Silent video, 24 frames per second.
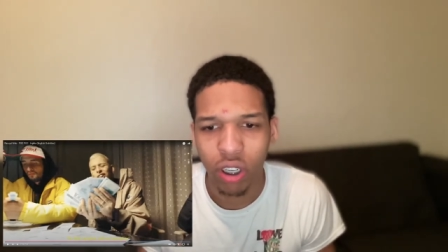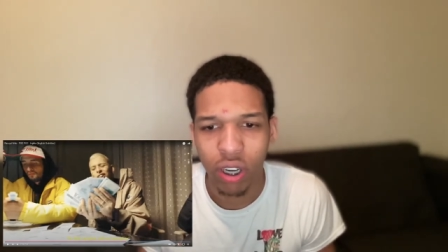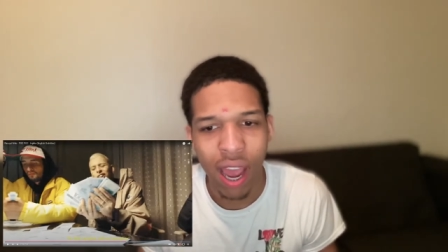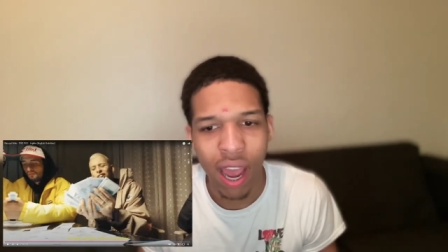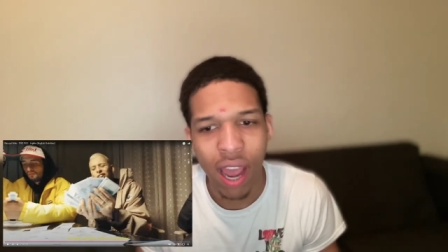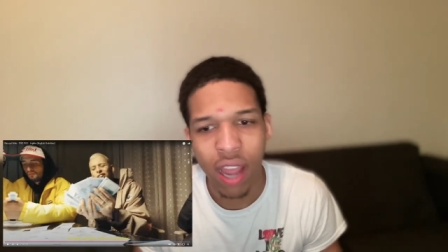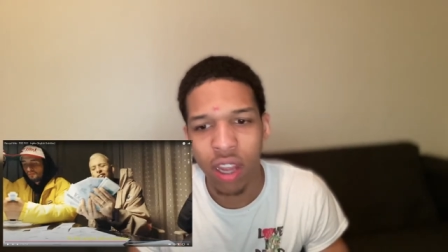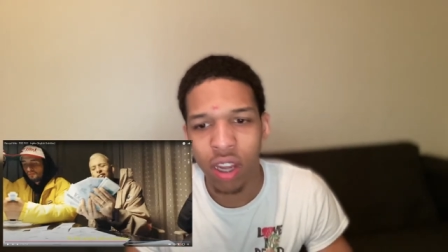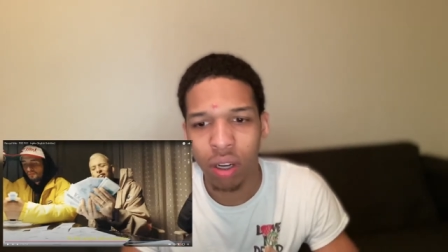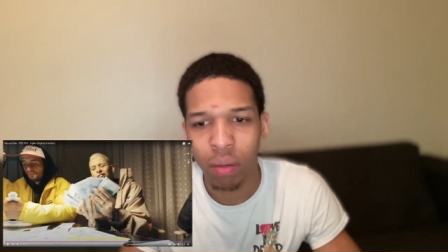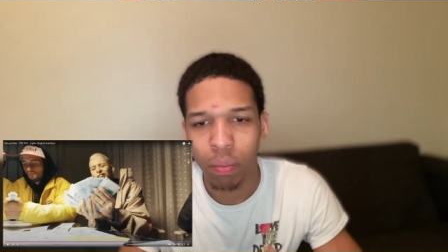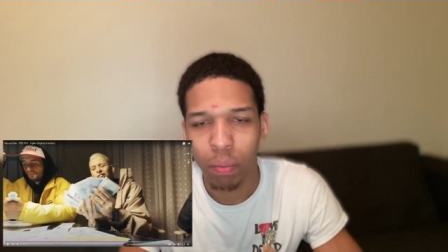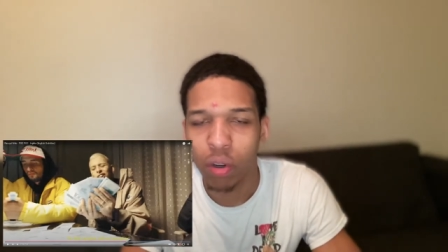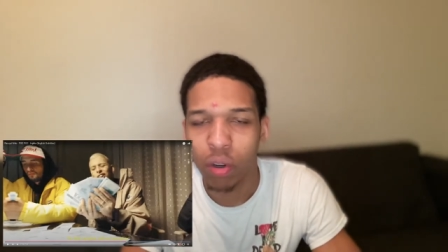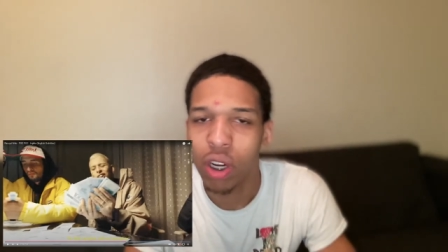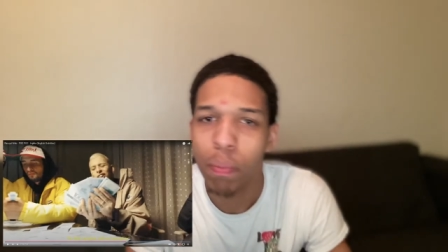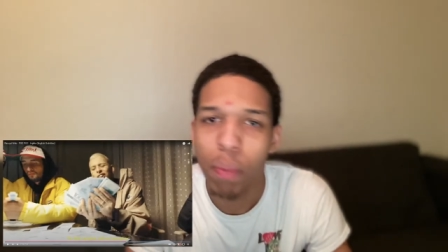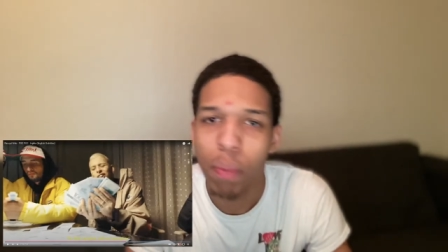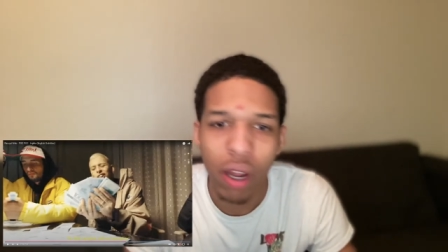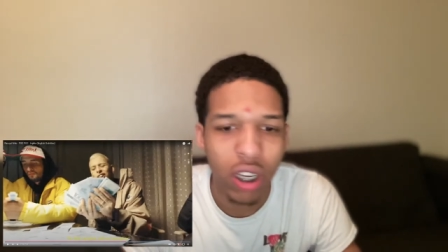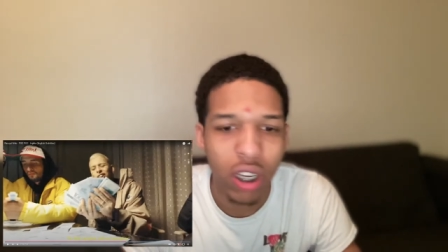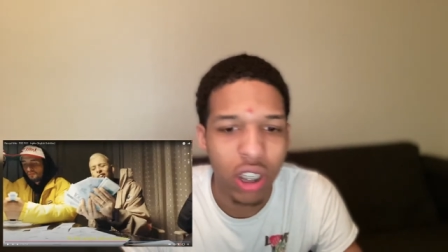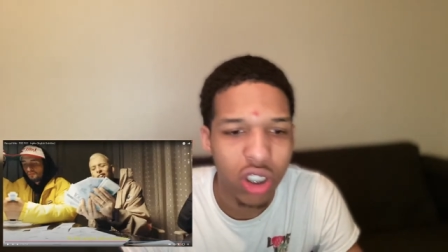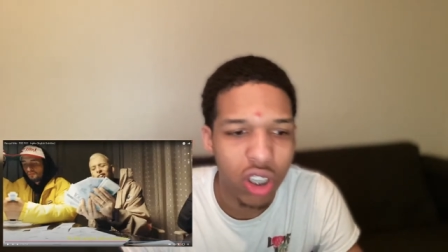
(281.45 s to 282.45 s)
that young boy. He
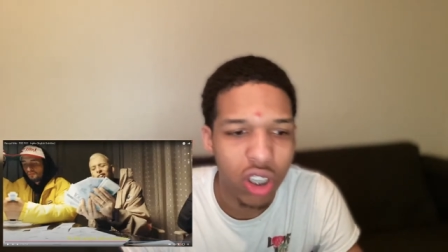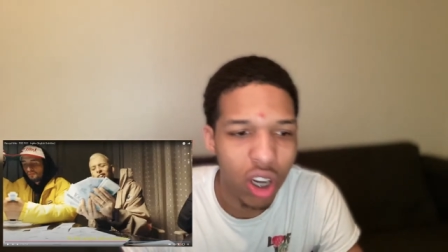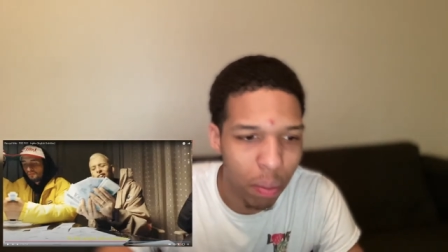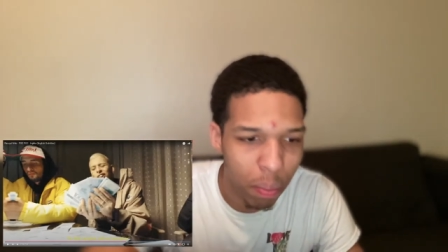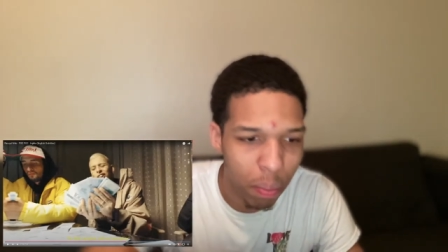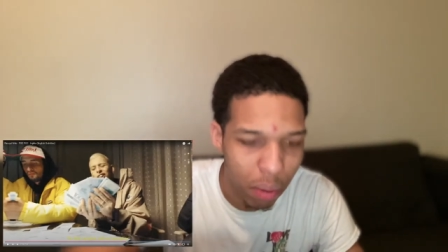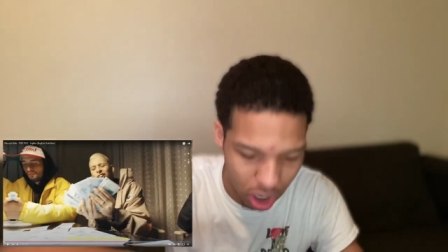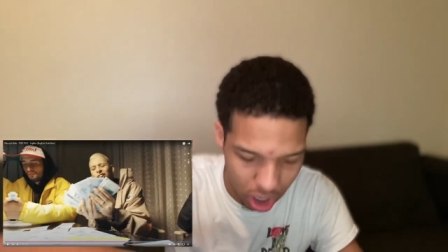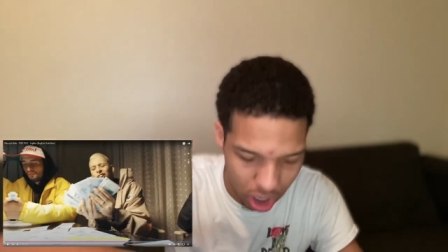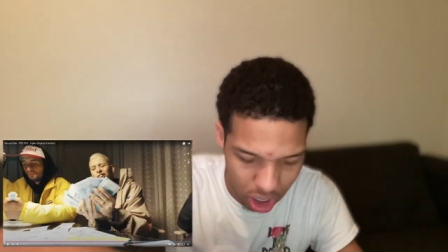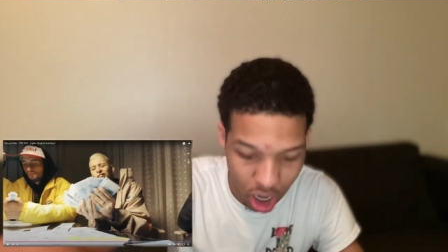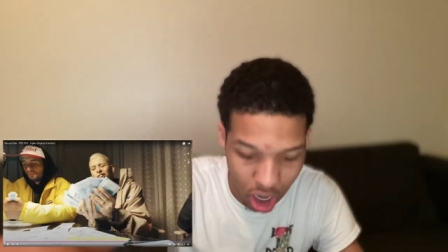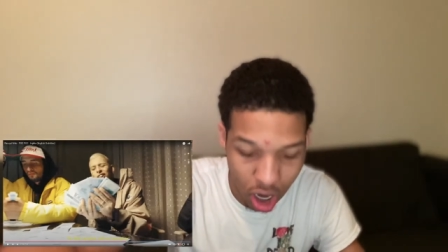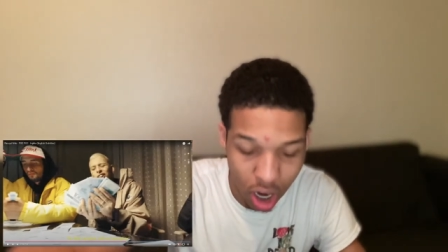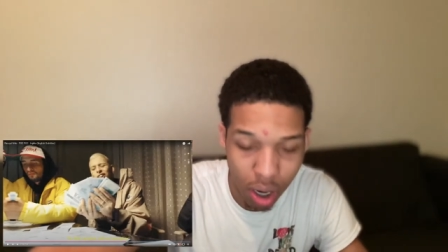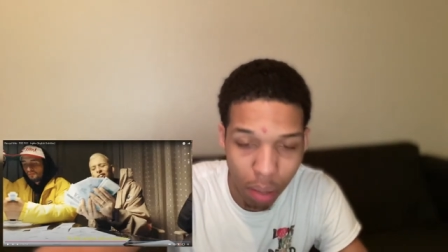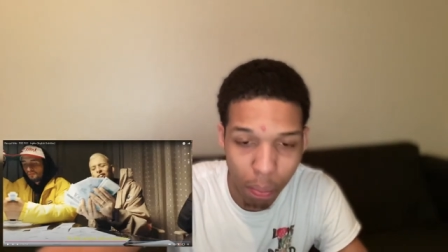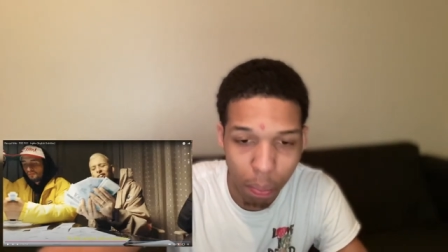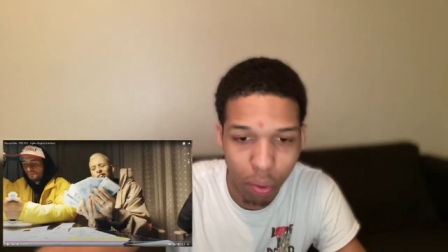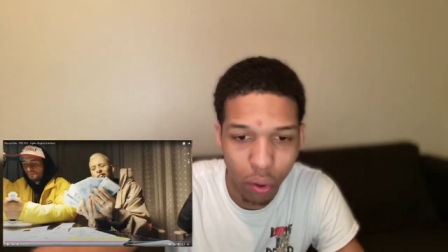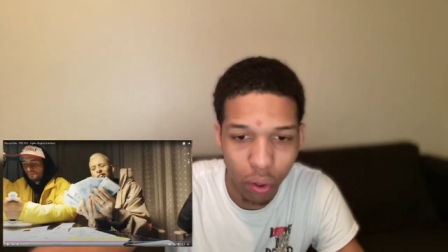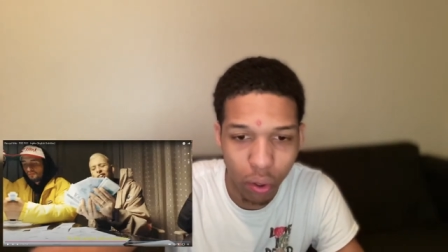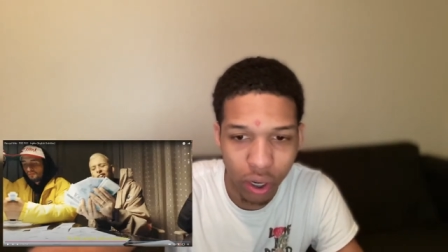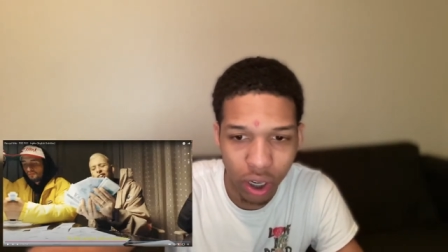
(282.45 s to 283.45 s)
probably just talking about a
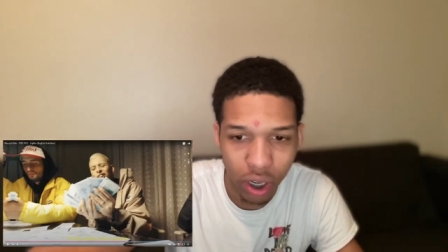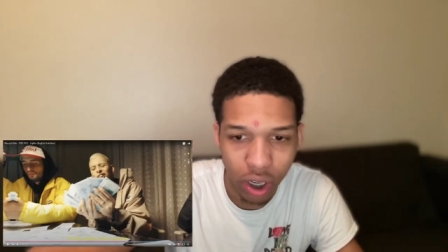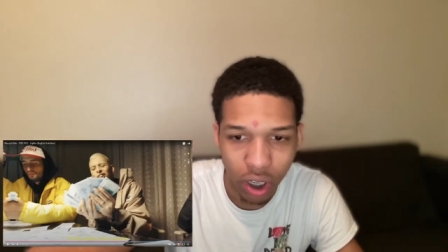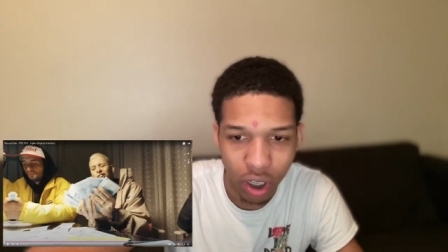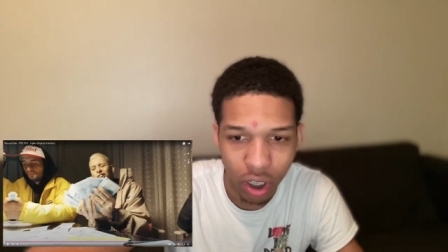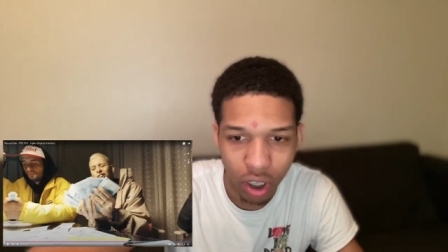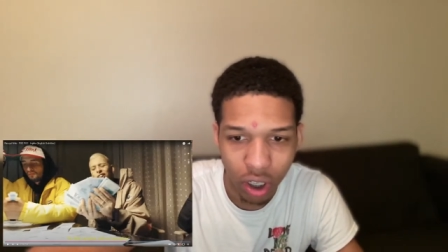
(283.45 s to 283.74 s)
young boy.